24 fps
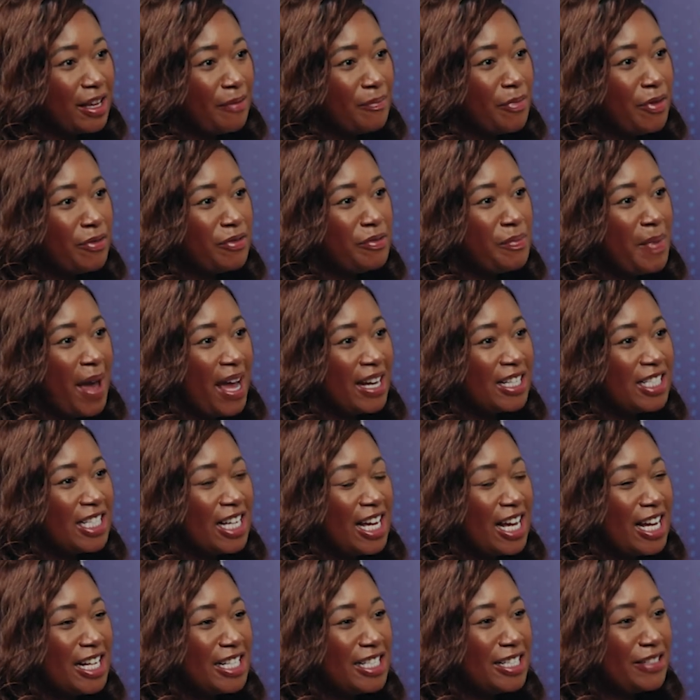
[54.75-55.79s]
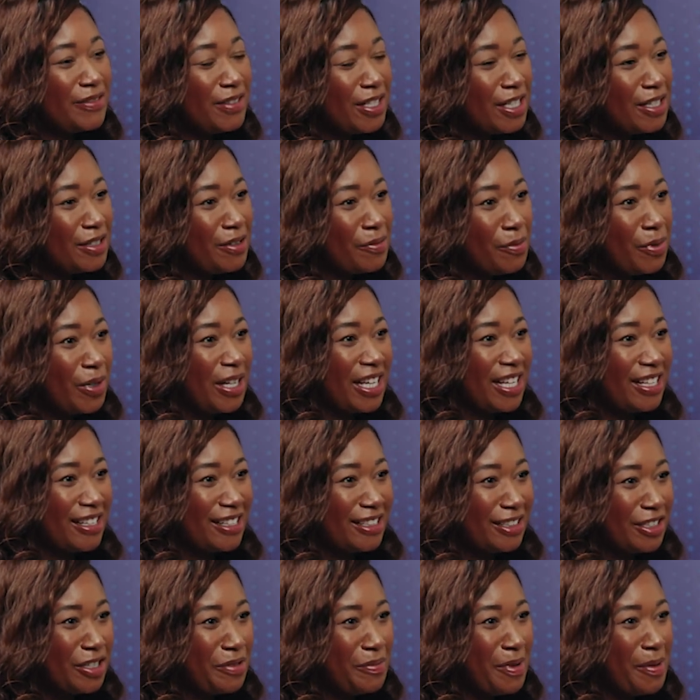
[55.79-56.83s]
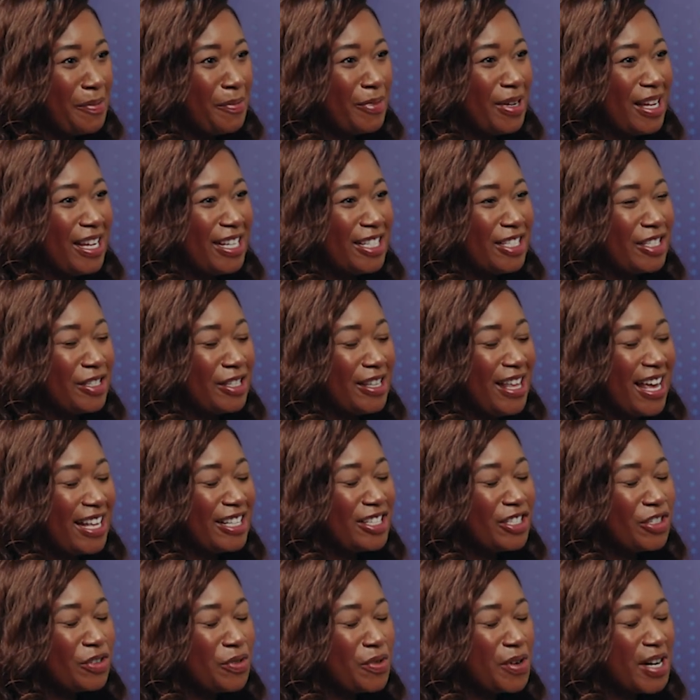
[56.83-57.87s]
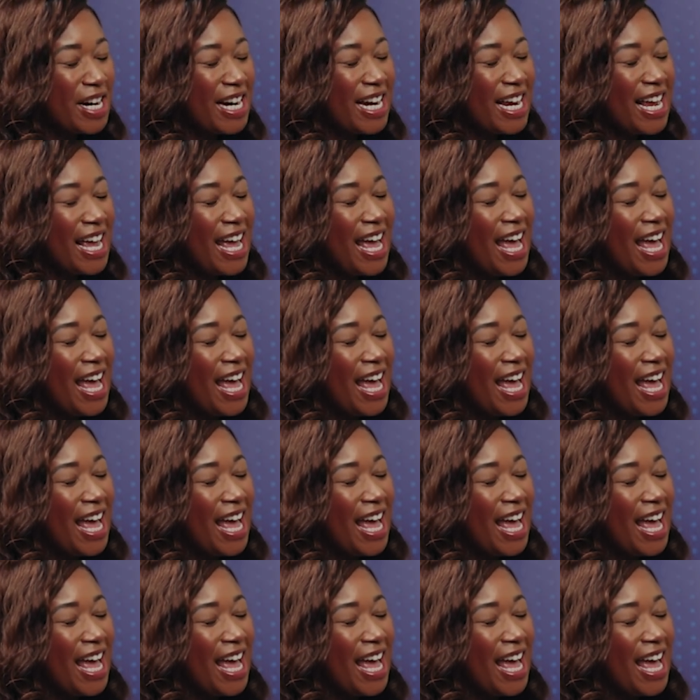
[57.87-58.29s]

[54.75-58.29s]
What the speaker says: I moved back to Huntsville. We'll get a little bit into that story.